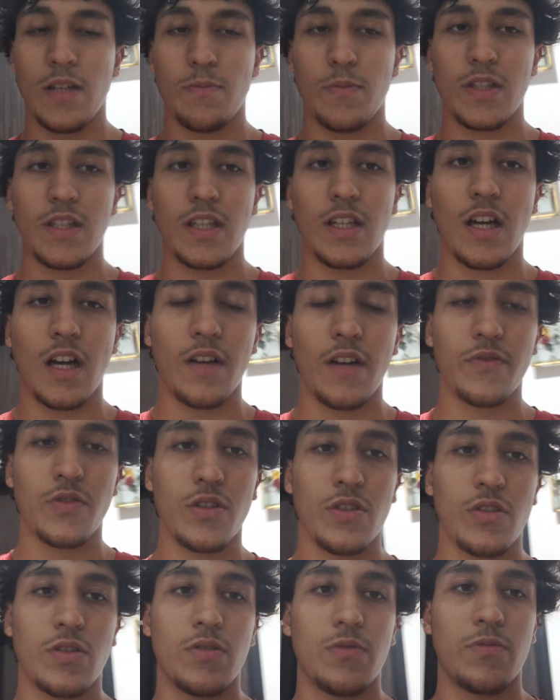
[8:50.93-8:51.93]
but then
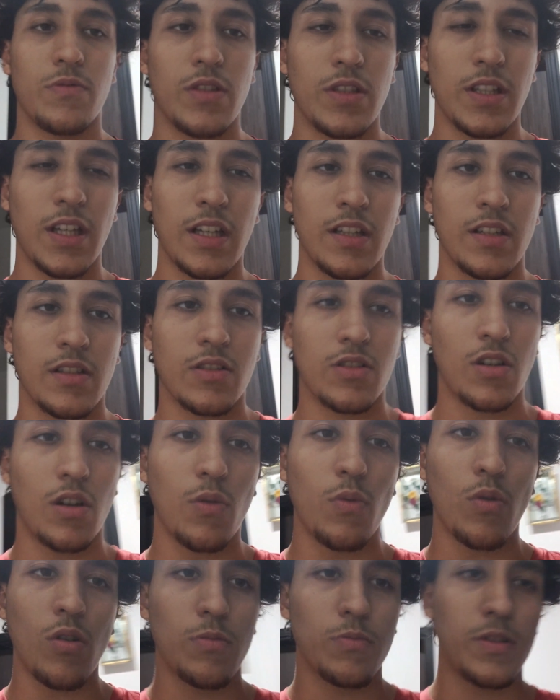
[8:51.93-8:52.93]
after the tendons
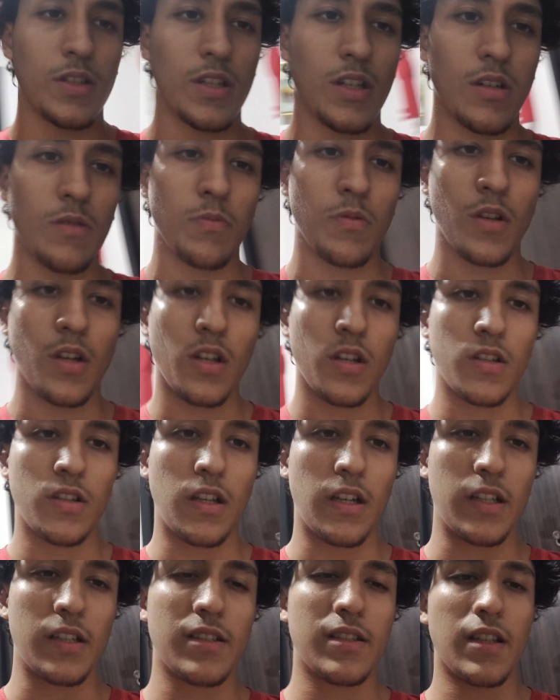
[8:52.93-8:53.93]
got warmed up,
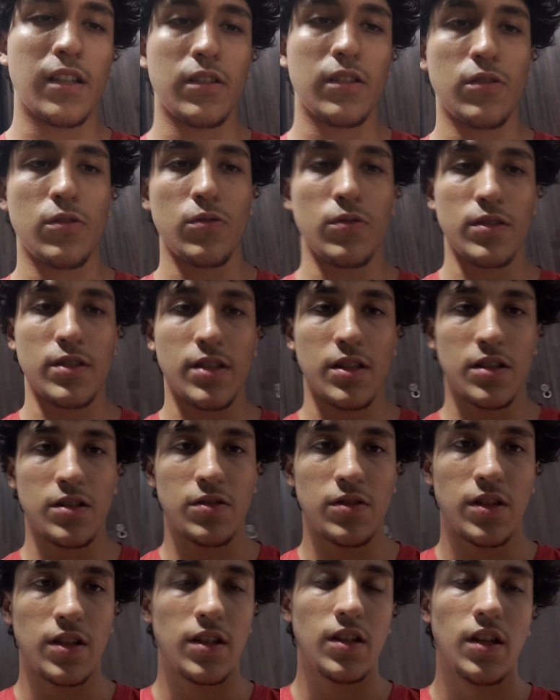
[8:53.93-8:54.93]
like set 2 and set
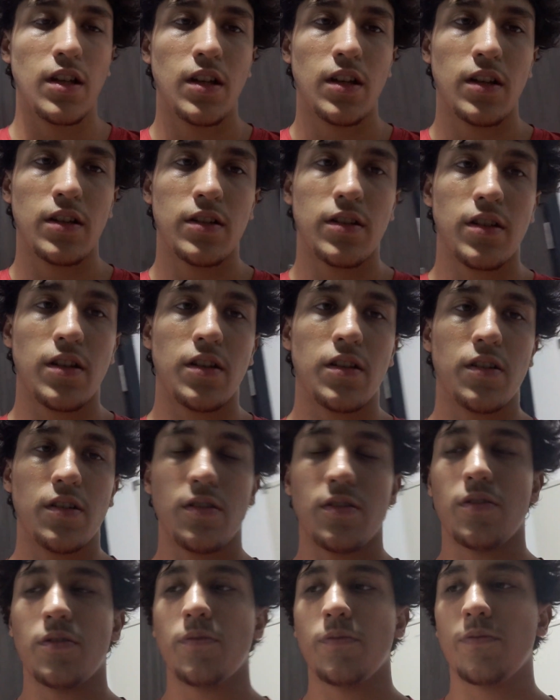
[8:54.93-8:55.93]
3,
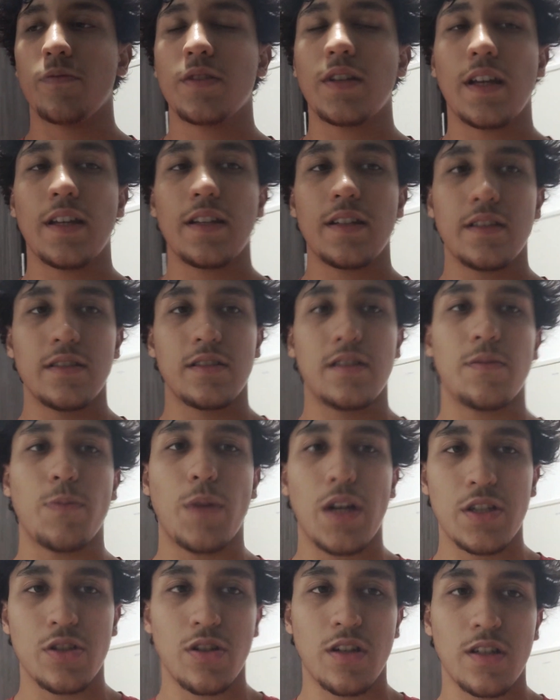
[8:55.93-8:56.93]
the tendons in
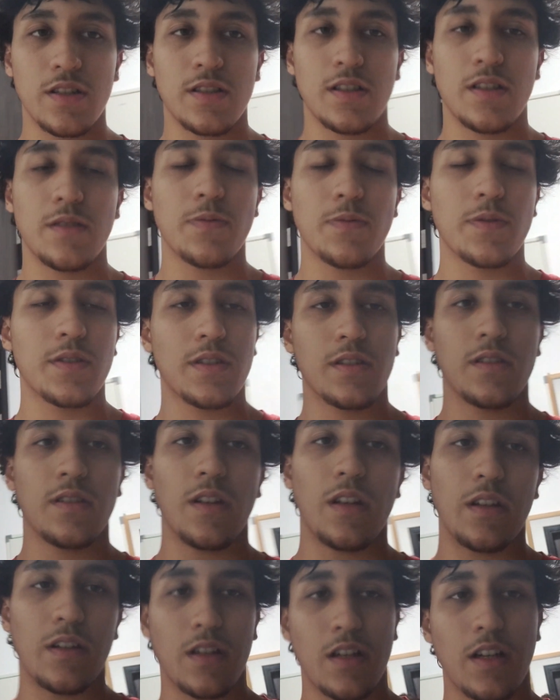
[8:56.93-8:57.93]
my triceps
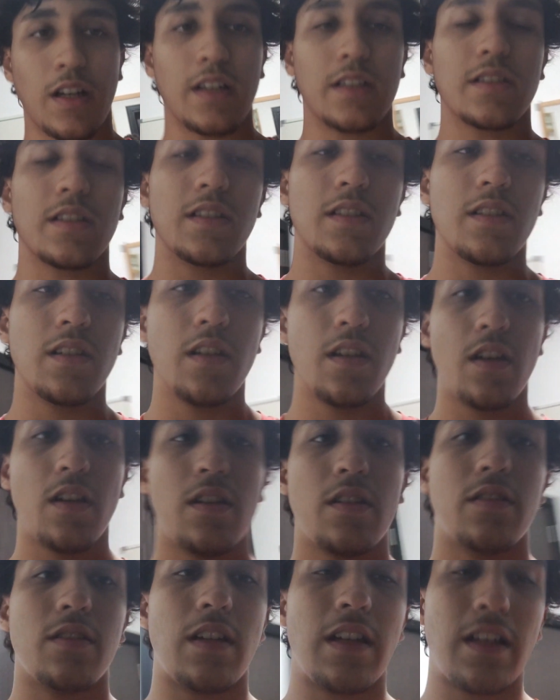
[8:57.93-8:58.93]
that connected
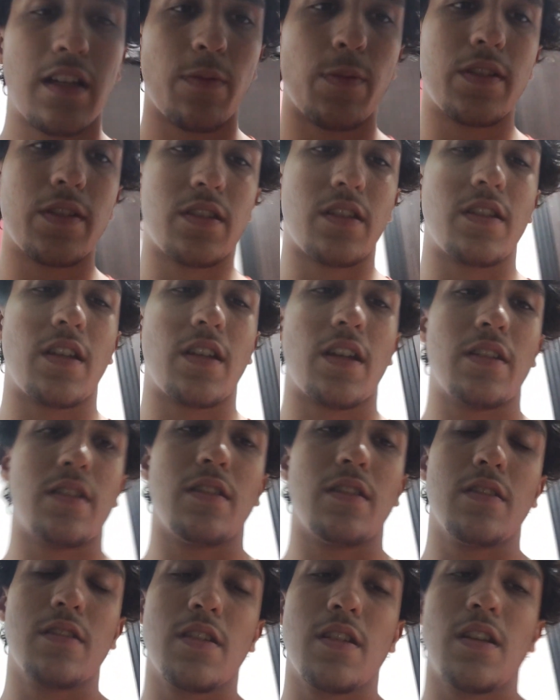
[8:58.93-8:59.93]
the ligaments and
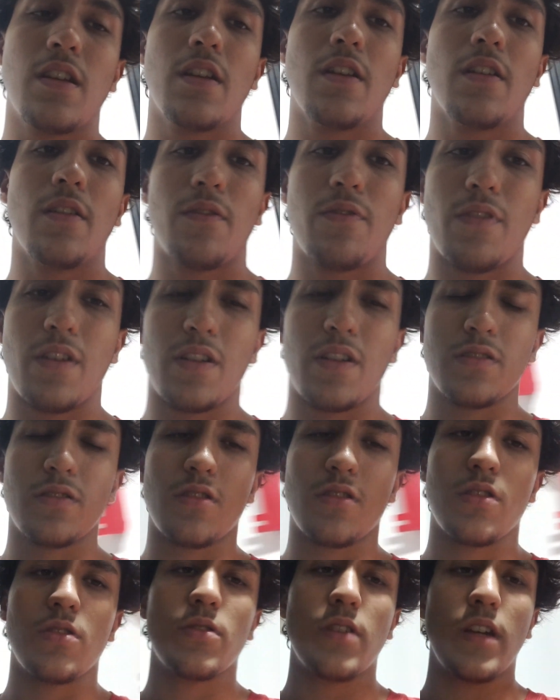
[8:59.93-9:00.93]
tendons
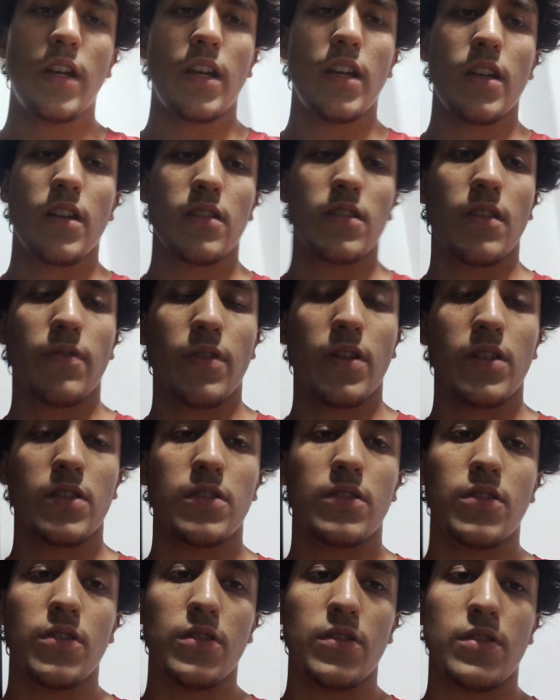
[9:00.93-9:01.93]
felt okay, and they
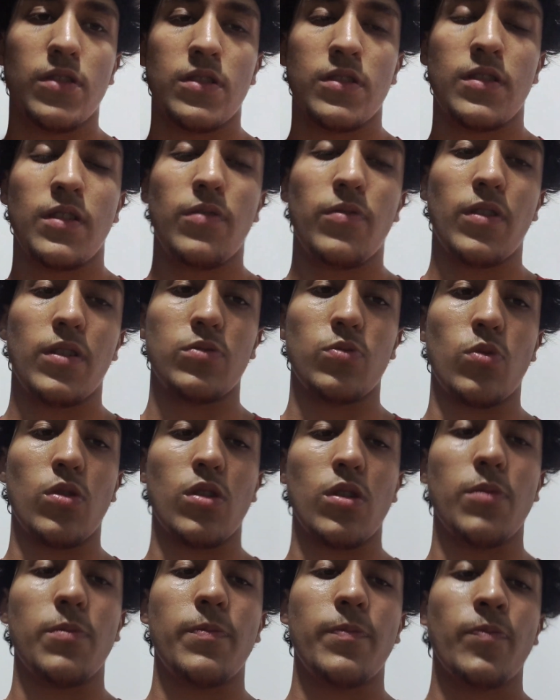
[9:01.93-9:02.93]
felt good, they felt
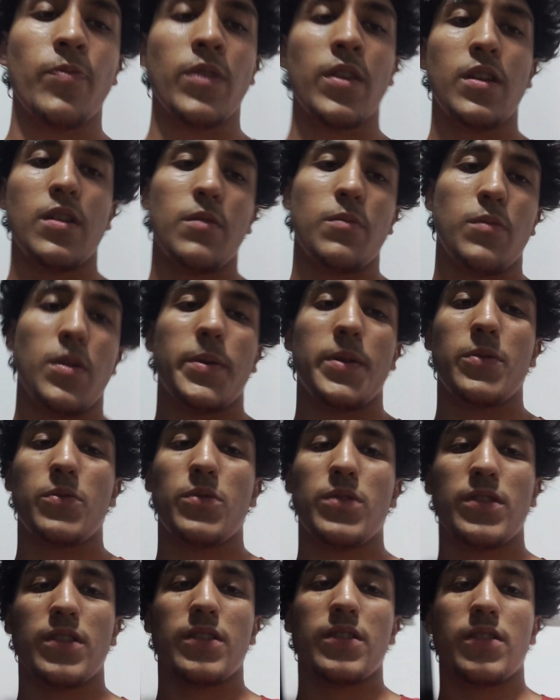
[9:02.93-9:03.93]
warm. Maybe it
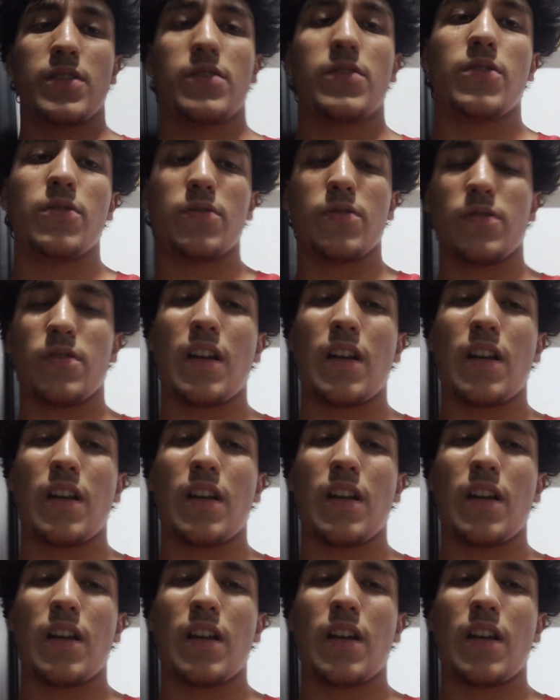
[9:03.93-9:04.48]
was just due to